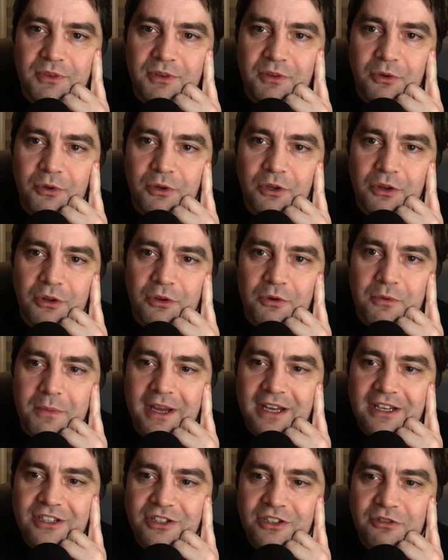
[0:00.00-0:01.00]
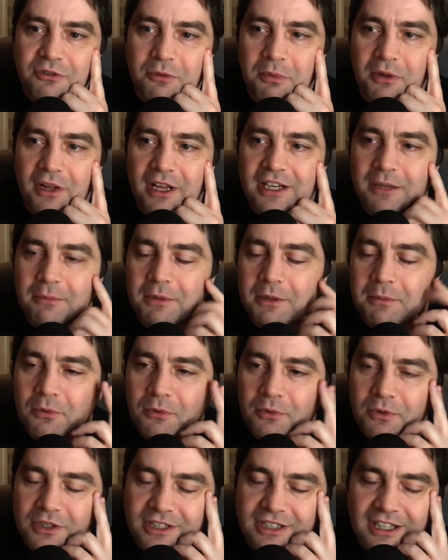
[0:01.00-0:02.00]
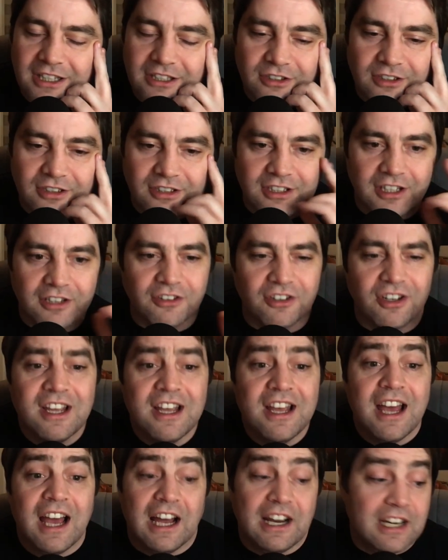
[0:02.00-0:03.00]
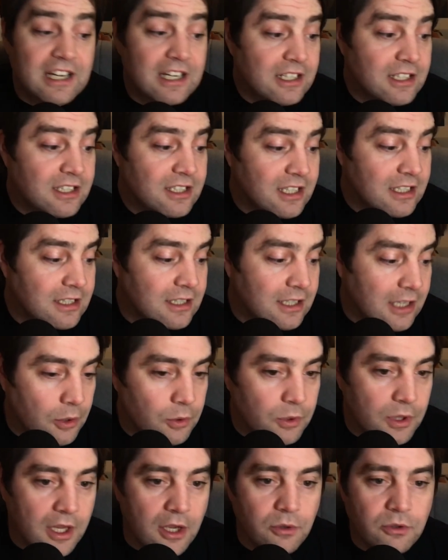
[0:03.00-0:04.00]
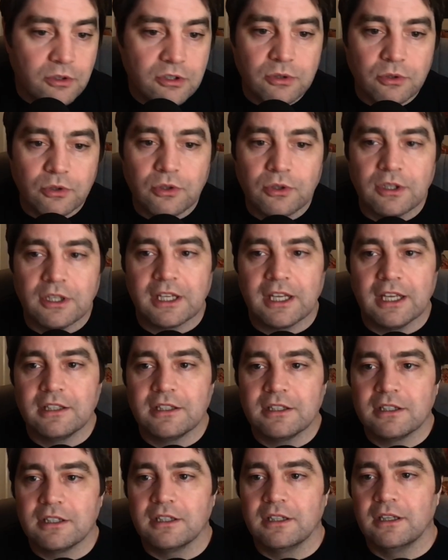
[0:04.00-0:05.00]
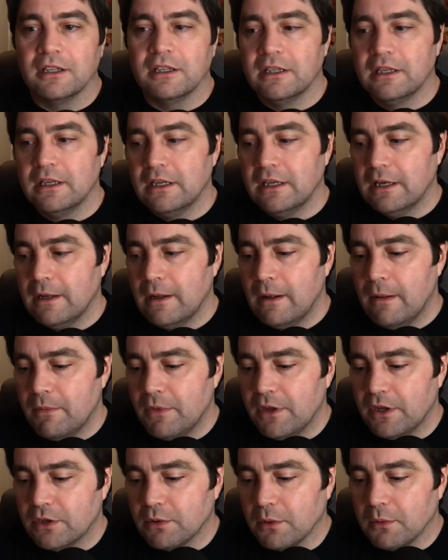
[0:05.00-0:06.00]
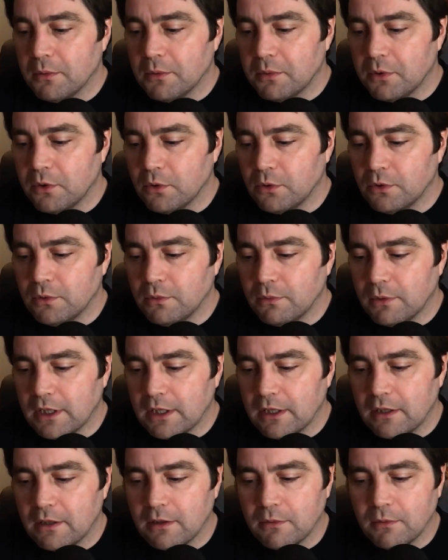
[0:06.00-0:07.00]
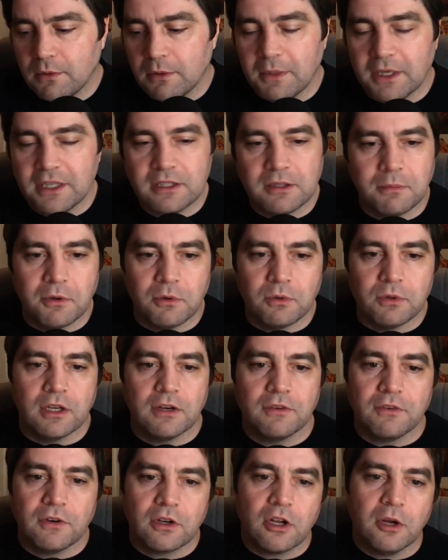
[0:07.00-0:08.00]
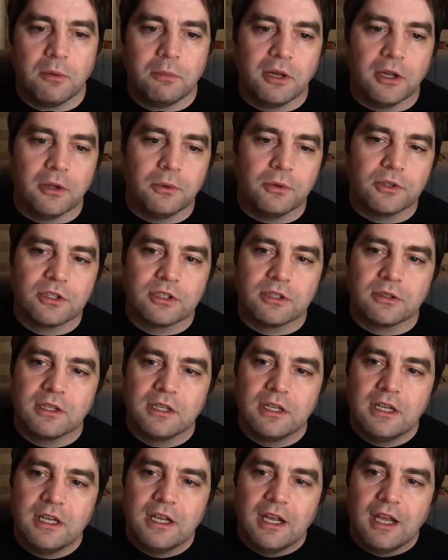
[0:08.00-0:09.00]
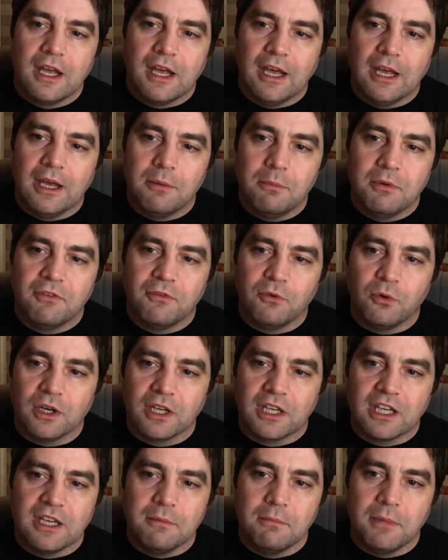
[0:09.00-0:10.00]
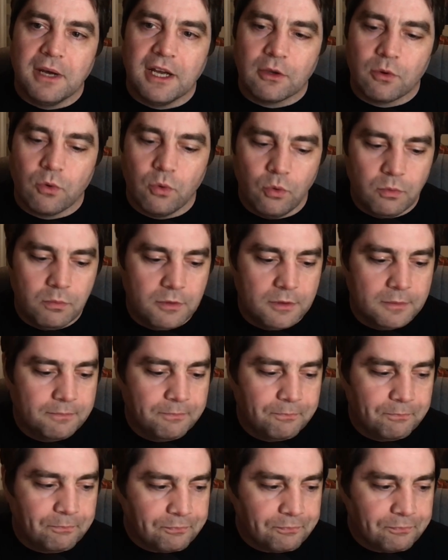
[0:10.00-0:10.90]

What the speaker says: looking through messages, replying to people, etc. And then I decided to get out of the house. So I took the kids to the swimming pool, and we messed about there for a couple hours before I came back home and